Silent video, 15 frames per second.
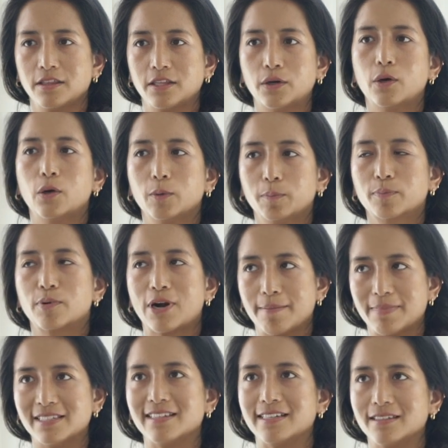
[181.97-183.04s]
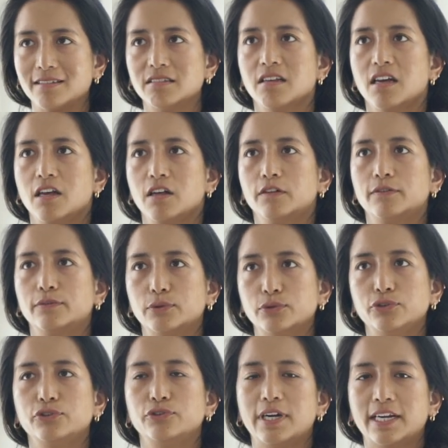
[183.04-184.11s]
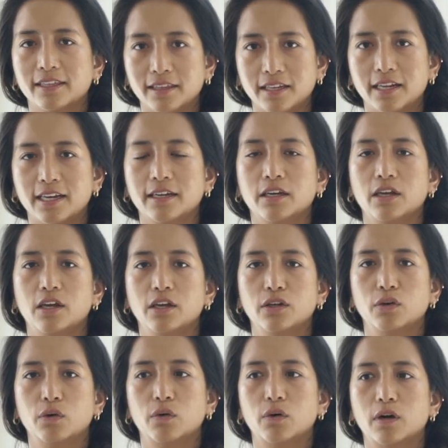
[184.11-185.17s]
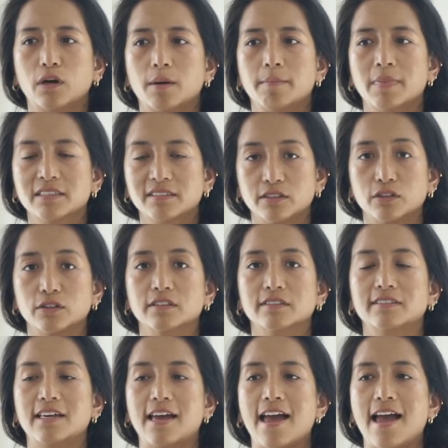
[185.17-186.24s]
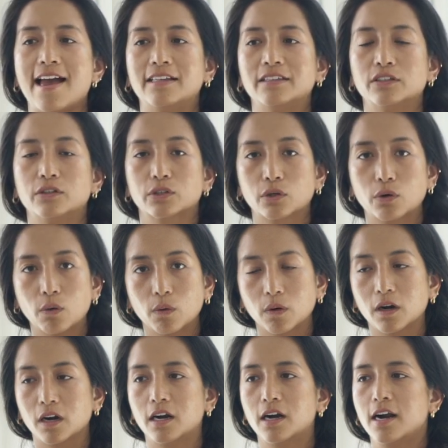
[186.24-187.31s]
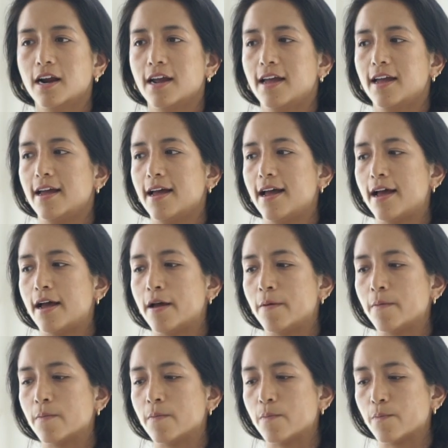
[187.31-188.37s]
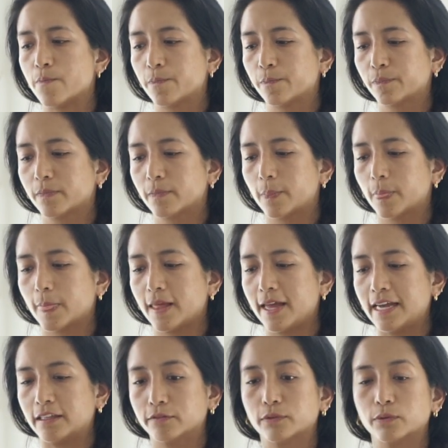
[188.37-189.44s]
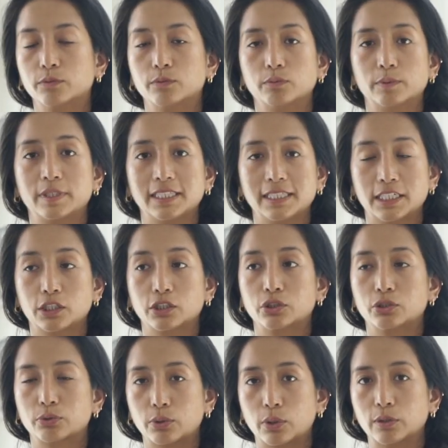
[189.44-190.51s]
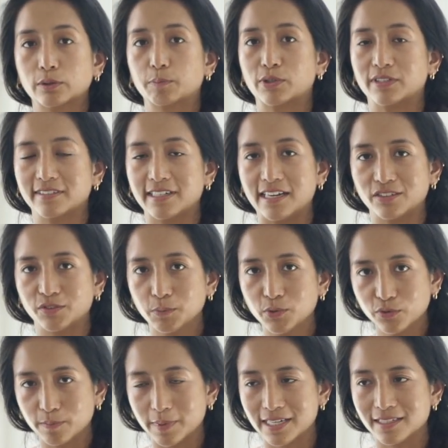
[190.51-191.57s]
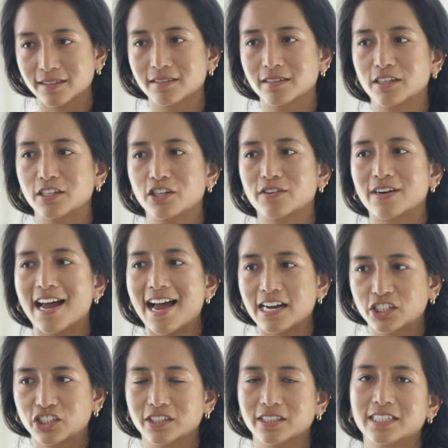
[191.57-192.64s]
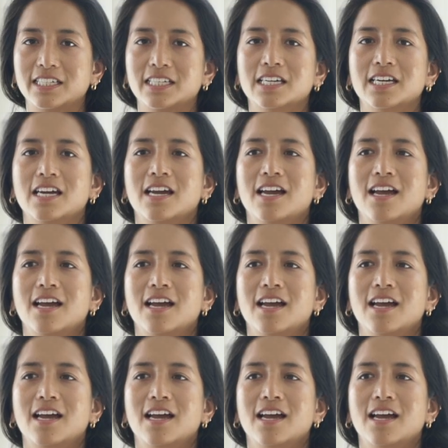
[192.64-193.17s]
the whole premise is through strengthening your muscles and your core, and through really controlled, precise movements, you're actually